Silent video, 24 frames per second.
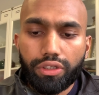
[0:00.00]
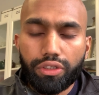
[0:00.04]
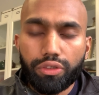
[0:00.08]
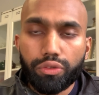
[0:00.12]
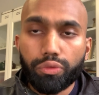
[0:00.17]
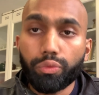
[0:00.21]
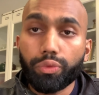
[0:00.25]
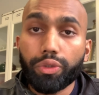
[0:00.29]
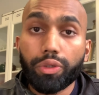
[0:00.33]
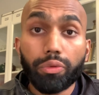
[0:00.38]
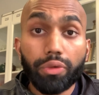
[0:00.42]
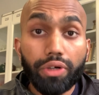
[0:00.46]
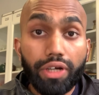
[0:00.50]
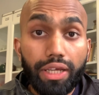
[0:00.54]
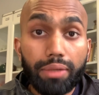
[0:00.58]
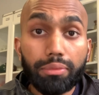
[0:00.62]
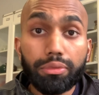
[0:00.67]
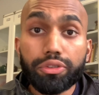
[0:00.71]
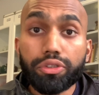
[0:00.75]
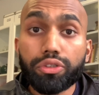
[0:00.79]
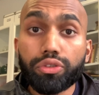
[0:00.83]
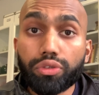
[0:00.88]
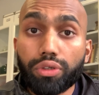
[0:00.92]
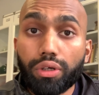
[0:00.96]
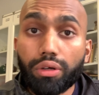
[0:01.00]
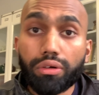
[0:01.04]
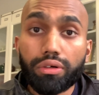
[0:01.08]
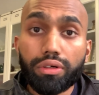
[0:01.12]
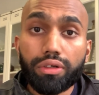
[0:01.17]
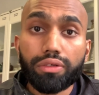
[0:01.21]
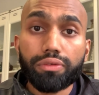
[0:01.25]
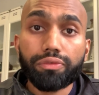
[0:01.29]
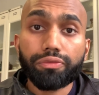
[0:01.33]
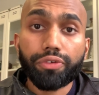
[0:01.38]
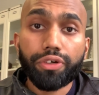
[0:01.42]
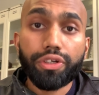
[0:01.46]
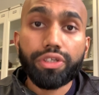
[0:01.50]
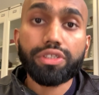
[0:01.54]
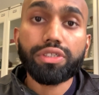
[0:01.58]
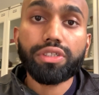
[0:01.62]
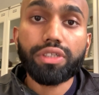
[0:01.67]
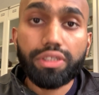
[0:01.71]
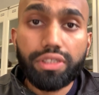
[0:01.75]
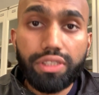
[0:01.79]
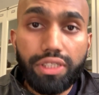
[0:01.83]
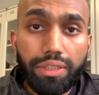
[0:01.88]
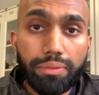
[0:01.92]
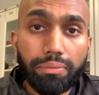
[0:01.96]
we were able to do our first
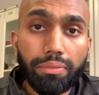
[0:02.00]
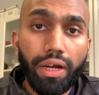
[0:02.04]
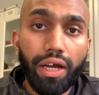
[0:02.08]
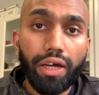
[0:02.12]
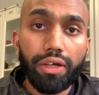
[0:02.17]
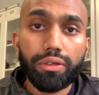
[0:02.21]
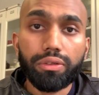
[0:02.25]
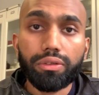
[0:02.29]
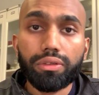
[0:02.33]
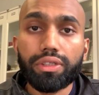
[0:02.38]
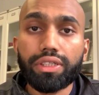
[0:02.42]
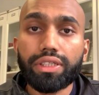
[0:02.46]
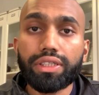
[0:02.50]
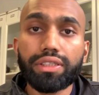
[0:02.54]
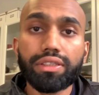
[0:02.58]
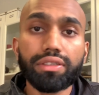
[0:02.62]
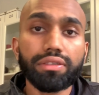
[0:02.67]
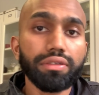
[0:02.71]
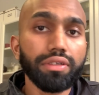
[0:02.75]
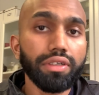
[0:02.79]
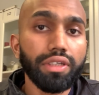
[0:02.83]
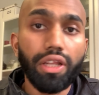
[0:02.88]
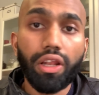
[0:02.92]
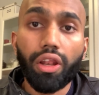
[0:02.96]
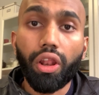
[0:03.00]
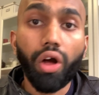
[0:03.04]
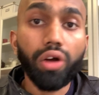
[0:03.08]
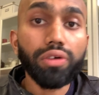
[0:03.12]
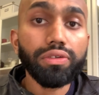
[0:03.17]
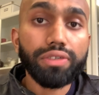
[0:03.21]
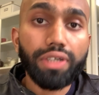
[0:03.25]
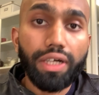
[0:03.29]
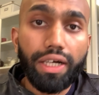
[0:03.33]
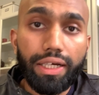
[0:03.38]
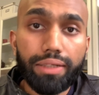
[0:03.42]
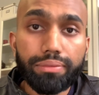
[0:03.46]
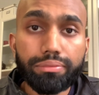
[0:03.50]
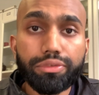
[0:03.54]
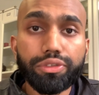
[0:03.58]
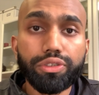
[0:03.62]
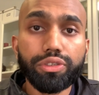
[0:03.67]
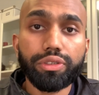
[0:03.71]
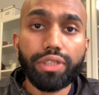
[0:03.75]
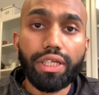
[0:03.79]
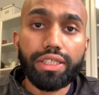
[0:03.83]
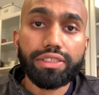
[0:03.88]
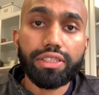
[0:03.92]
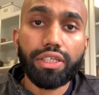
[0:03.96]
team huddle in a long time,
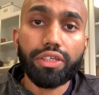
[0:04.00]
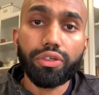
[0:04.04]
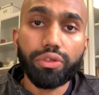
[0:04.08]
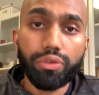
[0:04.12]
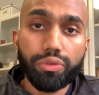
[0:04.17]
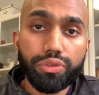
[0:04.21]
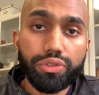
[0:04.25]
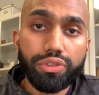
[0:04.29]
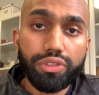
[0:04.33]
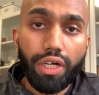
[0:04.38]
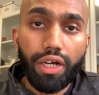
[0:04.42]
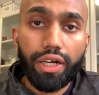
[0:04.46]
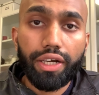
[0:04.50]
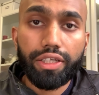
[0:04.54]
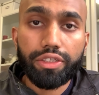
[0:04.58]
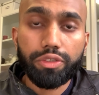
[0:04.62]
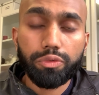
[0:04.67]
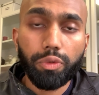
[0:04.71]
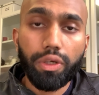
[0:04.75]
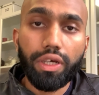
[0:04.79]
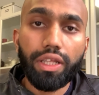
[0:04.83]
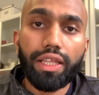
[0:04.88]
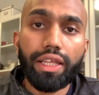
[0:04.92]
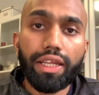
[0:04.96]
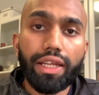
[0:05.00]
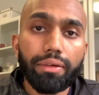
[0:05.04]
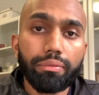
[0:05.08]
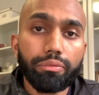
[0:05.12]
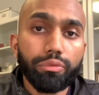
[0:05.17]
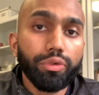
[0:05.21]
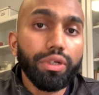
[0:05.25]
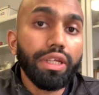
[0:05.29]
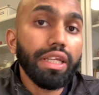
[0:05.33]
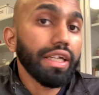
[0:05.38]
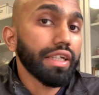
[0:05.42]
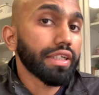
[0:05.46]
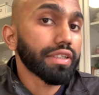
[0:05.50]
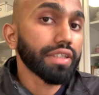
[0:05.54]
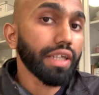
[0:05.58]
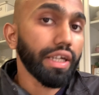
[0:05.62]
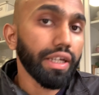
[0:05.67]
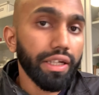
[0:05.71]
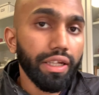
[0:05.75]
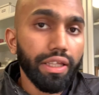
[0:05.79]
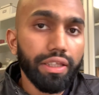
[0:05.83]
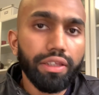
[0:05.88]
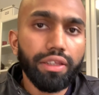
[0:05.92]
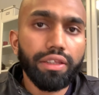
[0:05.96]
so that's a new start as well, and I'm really
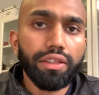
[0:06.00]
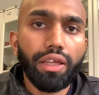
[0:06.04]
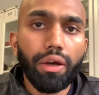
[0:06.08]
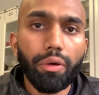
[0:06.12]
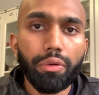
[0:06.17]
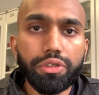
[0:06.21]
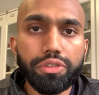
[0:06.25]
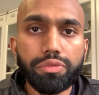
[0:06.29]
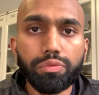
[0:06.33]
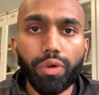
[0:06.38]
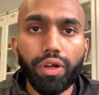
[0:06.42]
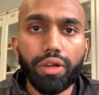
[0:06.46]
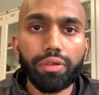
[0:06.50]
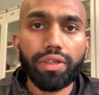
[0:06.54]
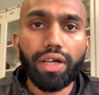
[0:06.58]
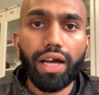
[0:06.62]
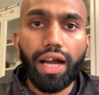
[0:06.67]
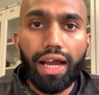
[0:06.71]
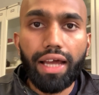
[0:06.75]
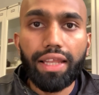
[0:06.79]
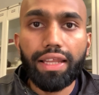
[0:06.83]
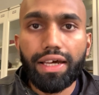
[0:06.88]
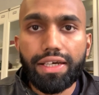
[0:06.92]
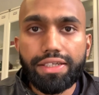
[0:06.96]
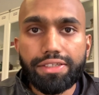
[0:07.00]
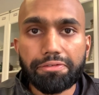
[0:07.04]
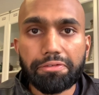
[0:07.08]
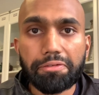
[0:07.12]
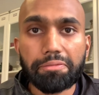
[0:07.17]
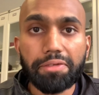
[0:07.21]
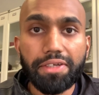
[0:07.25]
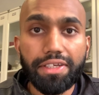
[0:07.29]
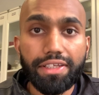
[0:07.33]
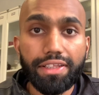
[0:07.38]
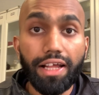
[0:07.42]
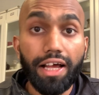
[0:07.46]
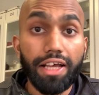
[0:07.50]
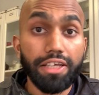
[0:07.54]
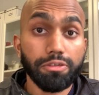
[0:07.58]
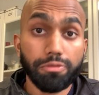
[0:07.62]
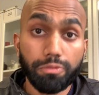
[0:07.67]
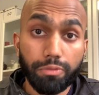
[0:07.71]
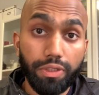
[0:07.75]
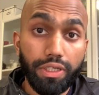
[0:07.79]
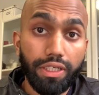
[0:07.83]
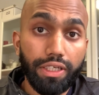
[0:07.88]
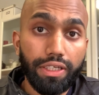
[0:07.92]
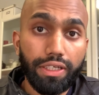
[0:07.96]
excited. I think that was one of the highlights for me last
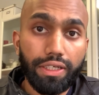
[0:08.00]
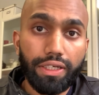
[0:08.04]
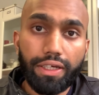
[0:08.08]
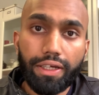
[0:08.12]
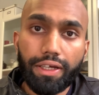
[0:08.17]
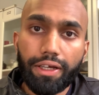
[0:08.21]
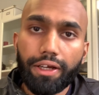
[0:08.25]
week,